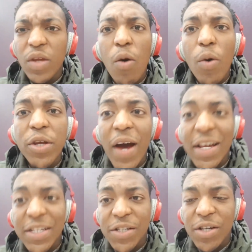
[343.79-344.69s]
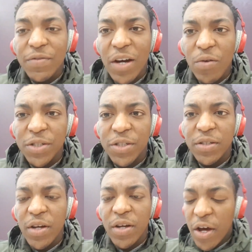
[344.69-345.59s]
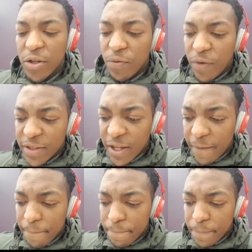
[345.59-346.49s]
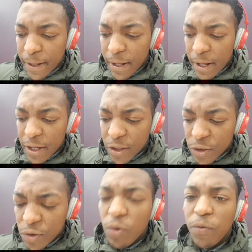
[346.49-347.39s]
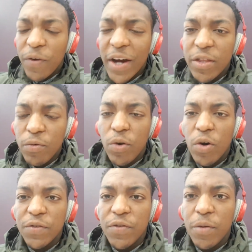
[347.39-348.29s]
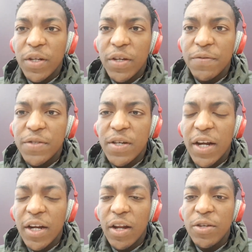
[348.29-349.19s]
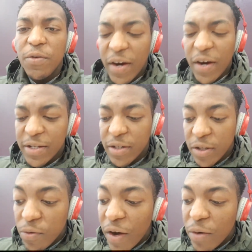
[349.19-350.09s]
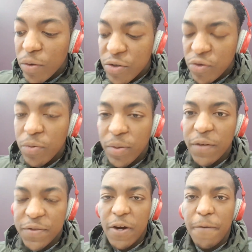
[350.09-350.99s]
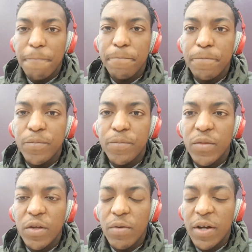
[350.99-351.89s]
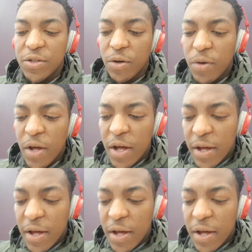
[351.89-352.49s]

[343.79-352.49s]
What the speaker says: And when you ask yourself that question, you find that you will find the root cause of your beliefs, and you find what your true beliefs are, right? So